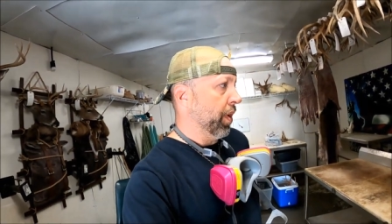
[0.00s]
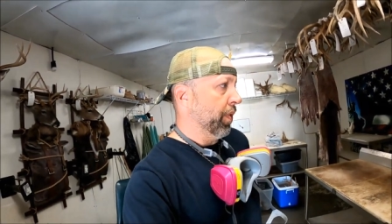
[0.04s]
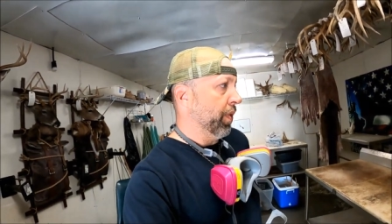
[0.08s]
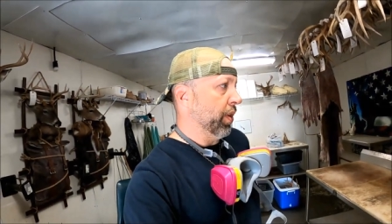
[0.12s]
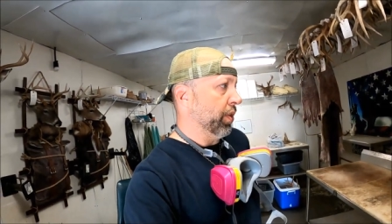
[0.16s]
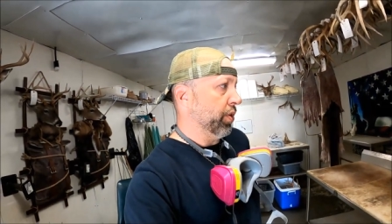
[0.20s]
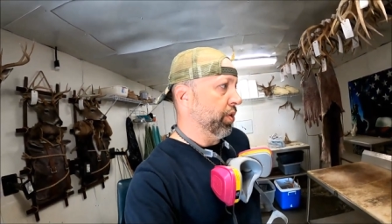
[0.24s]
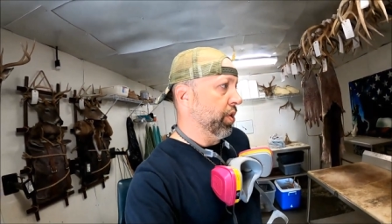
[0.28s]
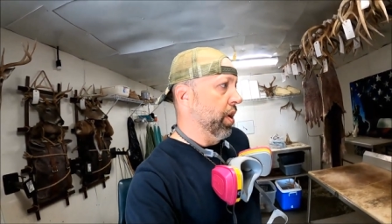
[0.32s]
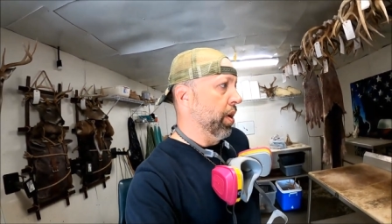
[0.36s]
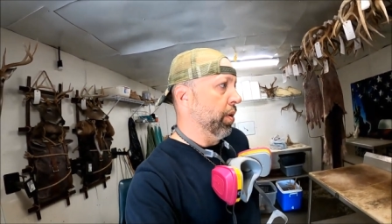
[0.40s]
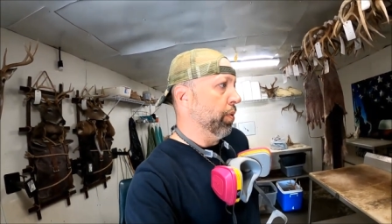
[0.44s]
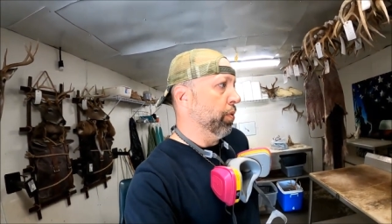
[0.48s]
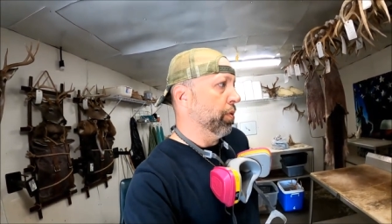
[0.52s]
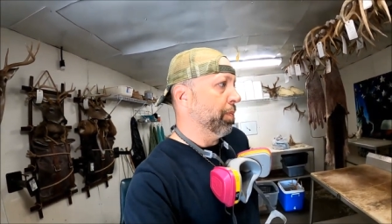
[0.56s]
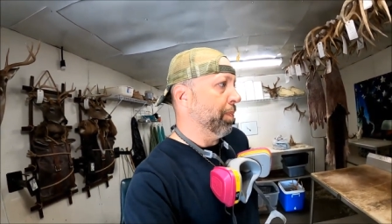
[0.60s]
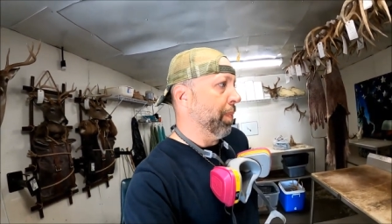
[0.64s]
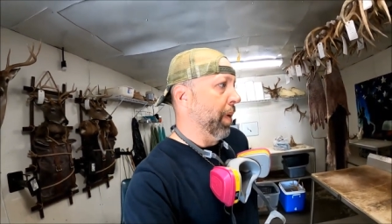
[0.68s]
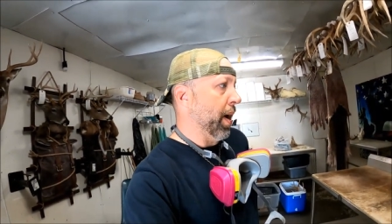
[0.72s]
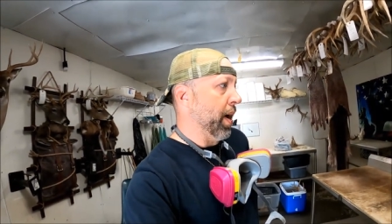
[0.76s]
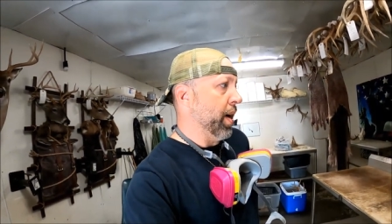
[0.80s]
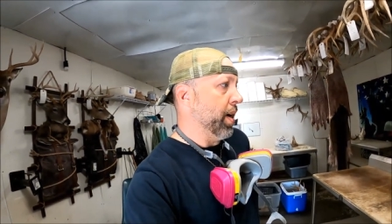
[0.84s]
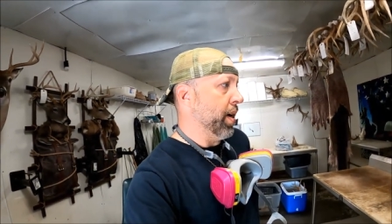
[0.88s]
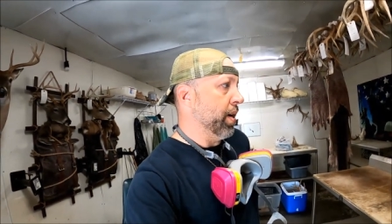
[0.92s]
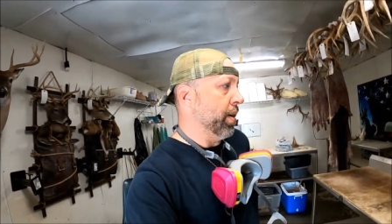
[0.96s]
this nose
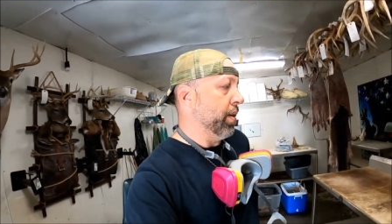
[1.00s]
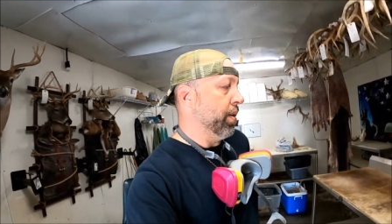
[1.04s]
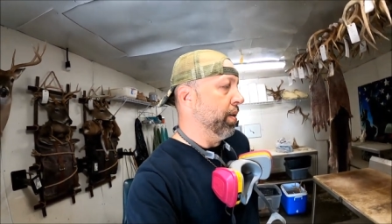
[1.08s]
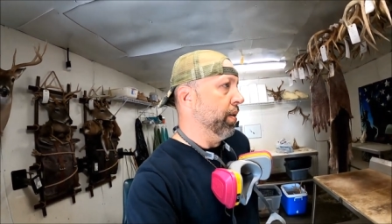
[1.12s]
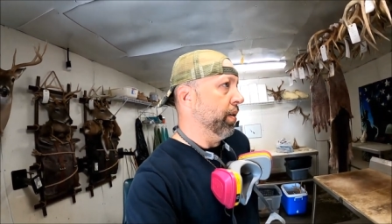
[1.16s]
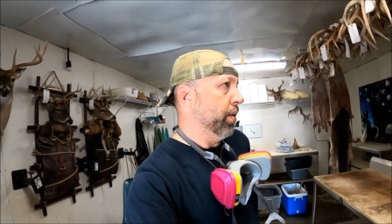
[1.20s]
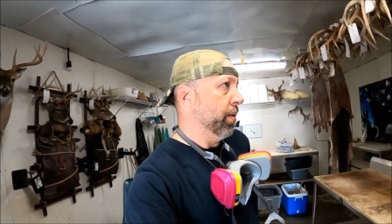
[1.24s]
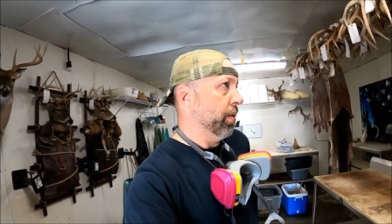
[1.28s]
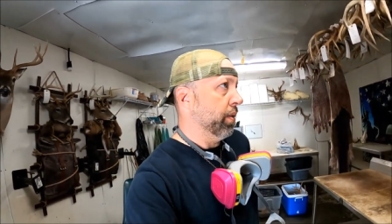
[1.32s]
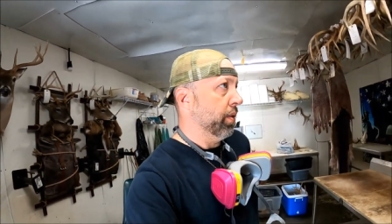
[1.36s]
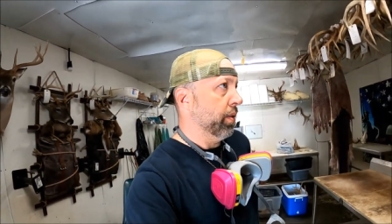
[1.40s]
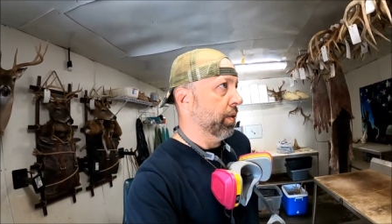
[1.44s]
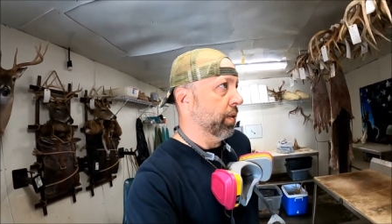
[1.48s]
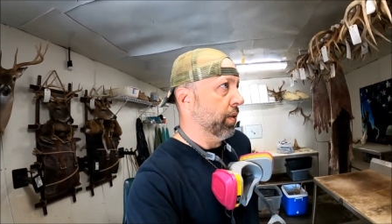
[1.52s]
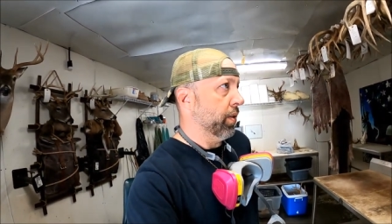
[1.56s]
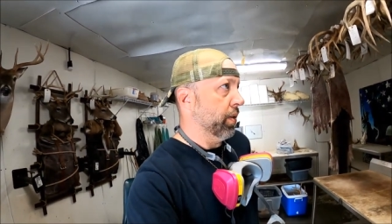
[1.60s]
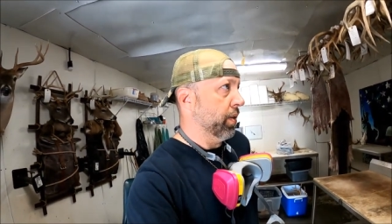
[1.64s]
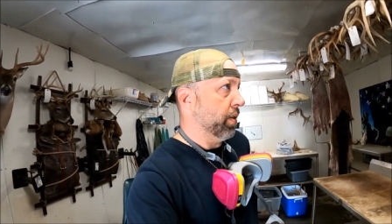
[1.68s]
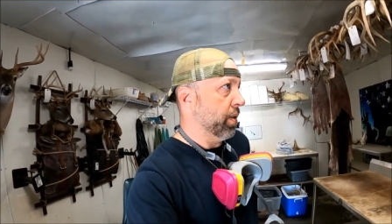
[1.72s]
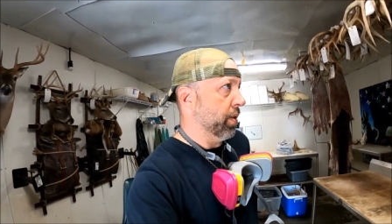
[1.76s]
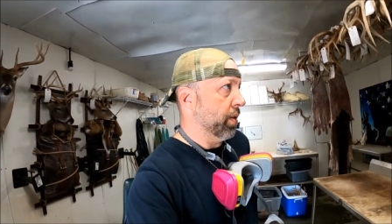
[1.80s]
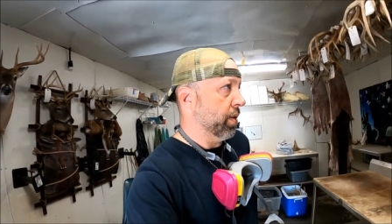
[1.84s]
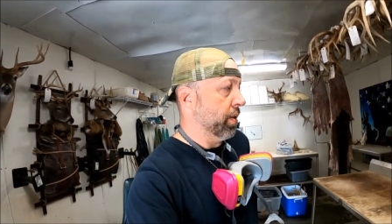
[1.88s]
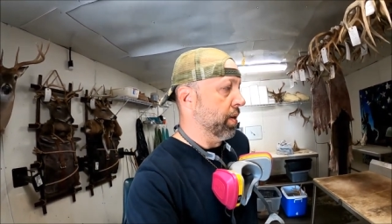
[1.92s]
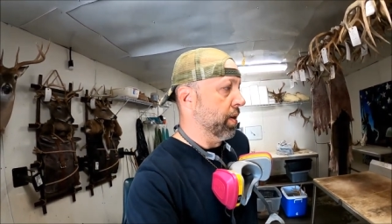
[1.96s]
painted
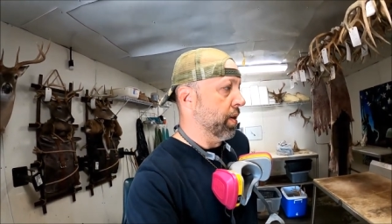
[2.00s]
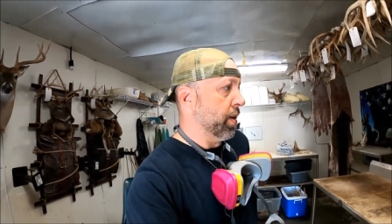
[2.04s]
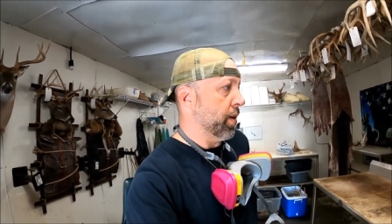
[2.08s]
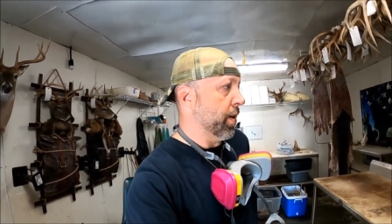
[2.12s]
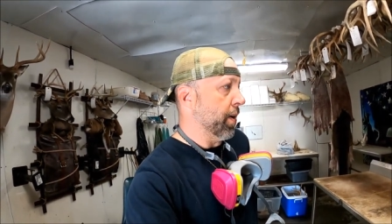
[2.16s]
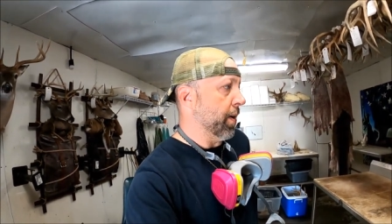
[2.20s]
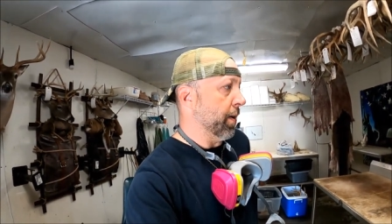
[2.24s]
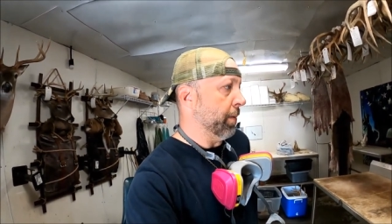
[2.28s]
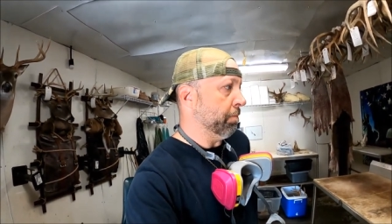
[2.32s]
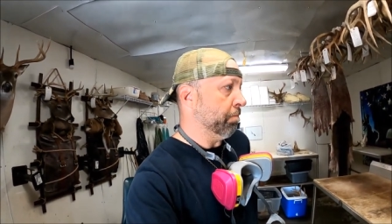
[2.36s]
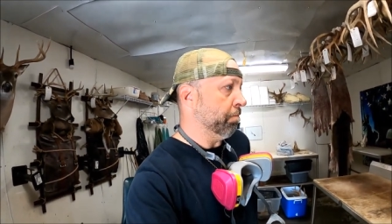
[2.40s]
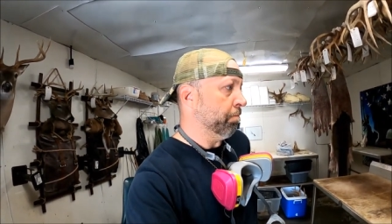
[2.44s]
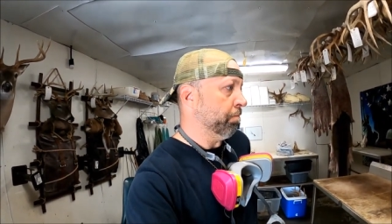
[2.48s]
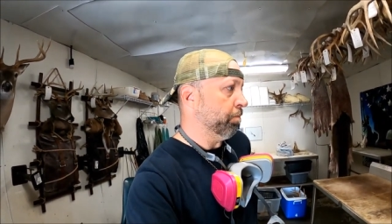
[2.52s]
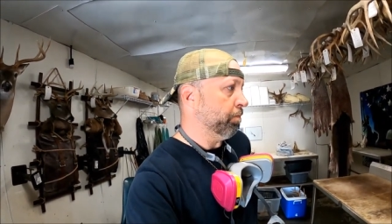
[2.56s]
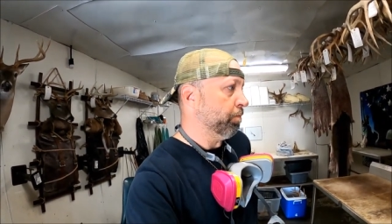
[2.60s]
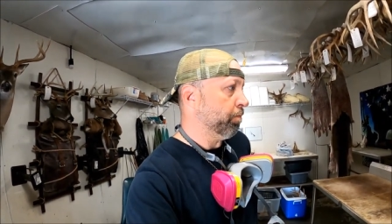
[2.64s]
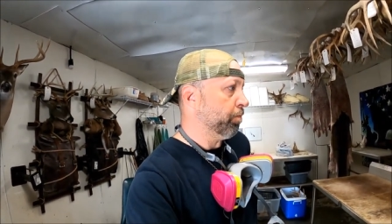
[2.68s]
to